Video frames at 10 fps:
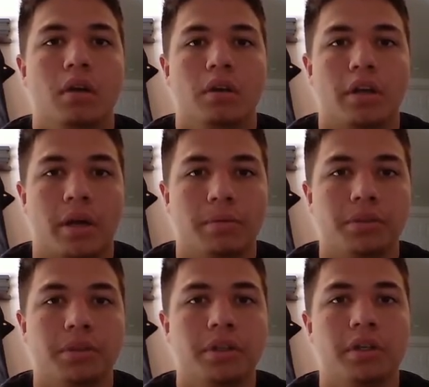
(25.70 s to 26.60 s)
the
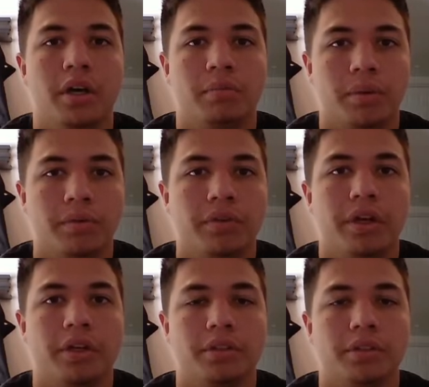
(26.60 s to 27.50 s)
chemistry of
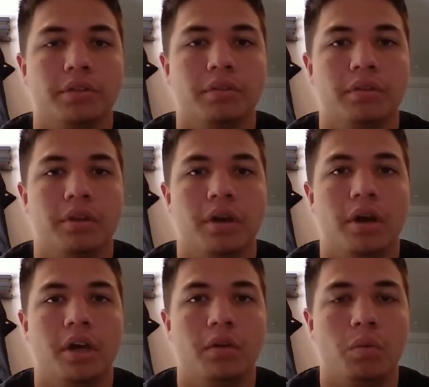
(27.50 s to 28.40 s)
mummification,
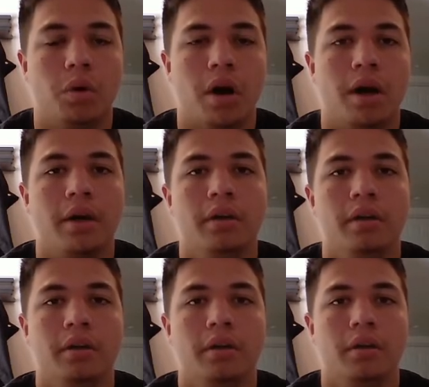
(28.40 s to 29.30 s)
and why
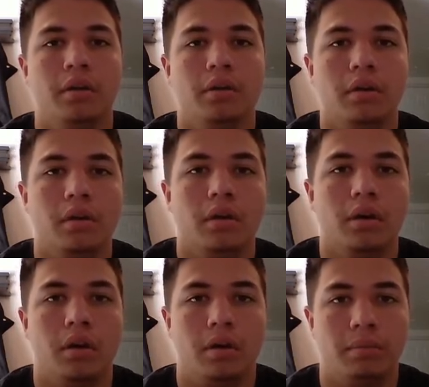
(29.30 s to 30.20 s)

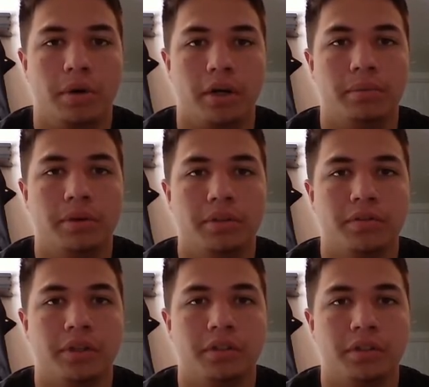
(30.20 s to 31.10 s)
body
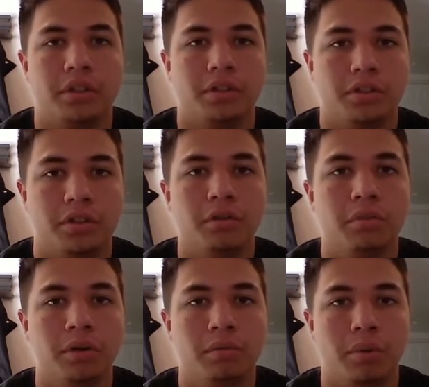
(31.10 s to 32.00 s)
preservation is still
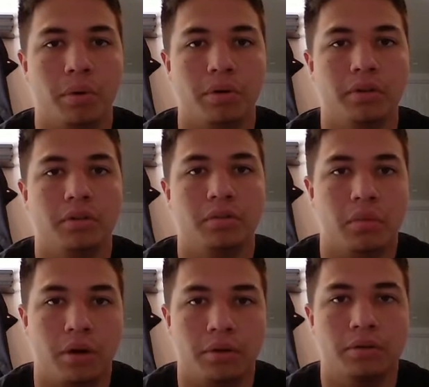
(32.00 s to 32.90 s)
important to
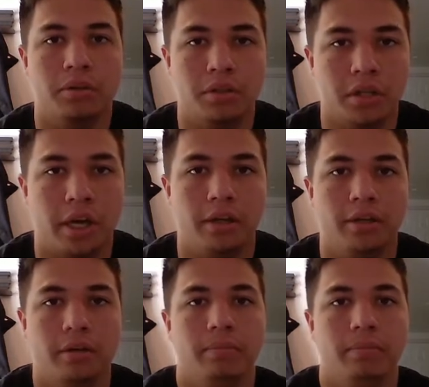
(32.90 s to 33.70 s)
modern society.